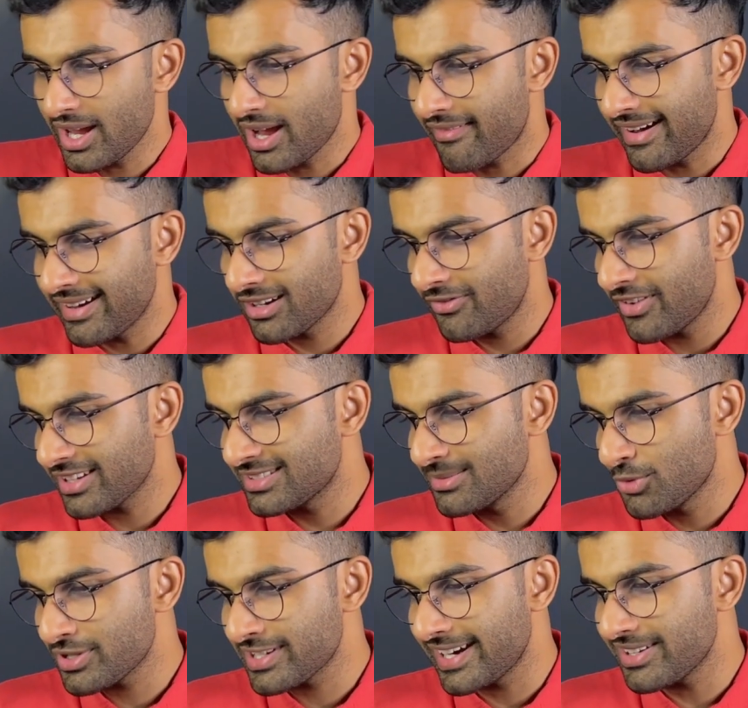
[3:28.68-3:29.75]
yeah, white reflects the
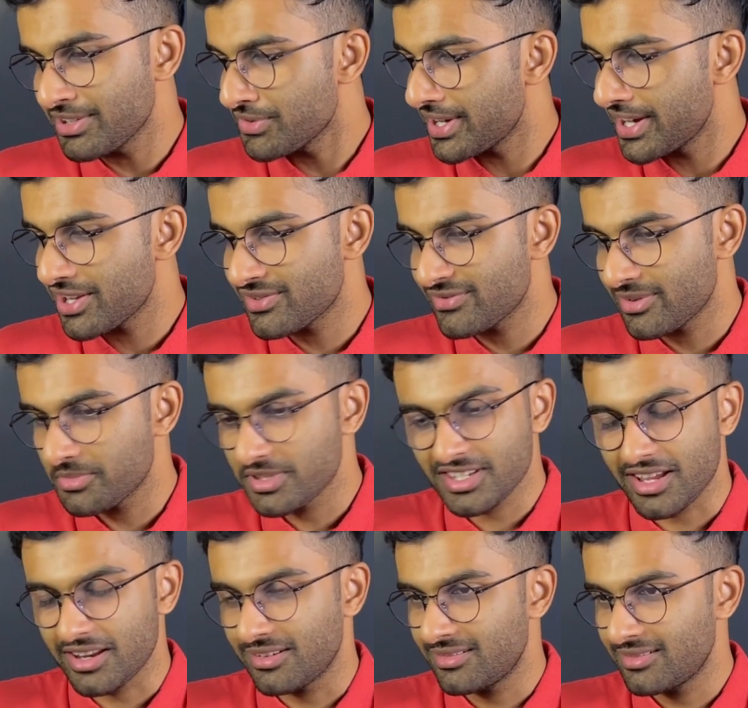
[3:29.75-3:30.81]
most heat and radiation from the
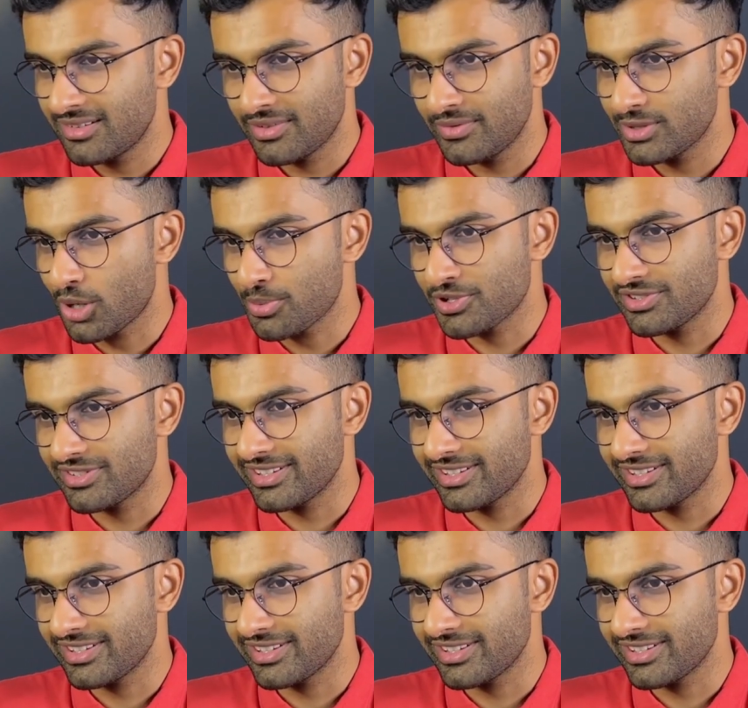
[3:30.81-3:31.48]
sun. This is option